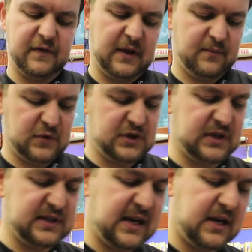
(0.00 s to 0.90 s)
there, which
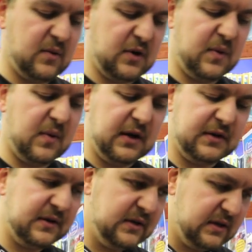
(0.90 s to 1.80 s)
is exactly what we
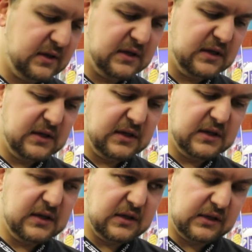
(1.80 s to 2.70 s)
want.
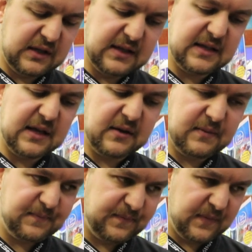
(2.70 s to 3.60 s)
So this thing,
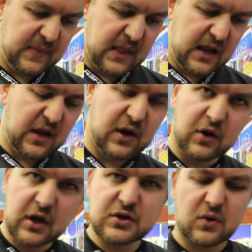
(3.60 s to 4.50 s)

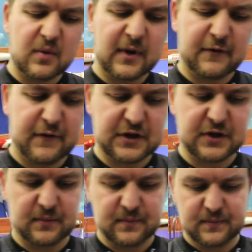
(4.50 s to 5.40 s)
knots all about
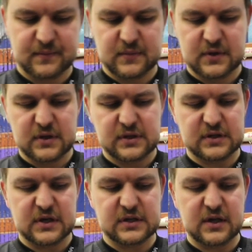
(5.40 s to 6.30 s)
friction.
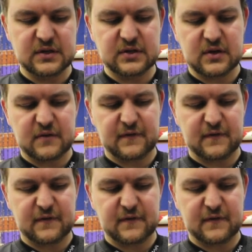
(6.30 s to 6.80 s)
So as long as you've got